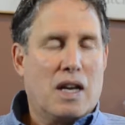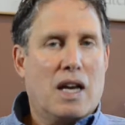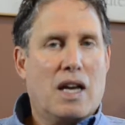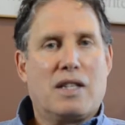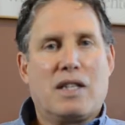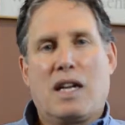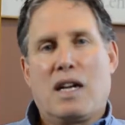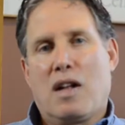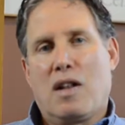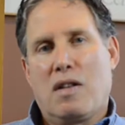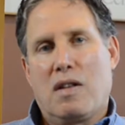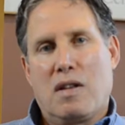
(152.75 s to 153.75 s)
And then
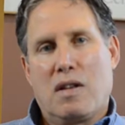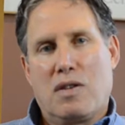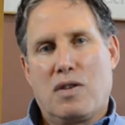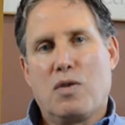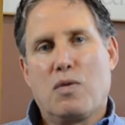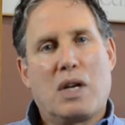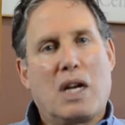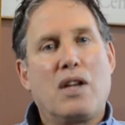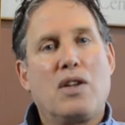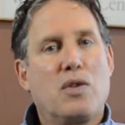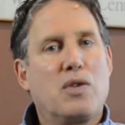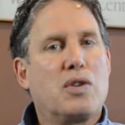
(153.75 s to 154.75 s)
I'll do what I
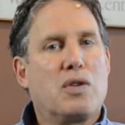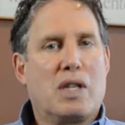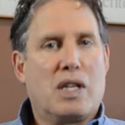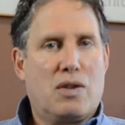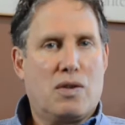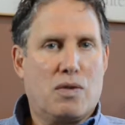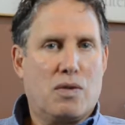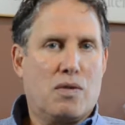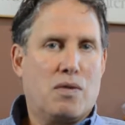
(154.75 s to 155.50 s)
usually do,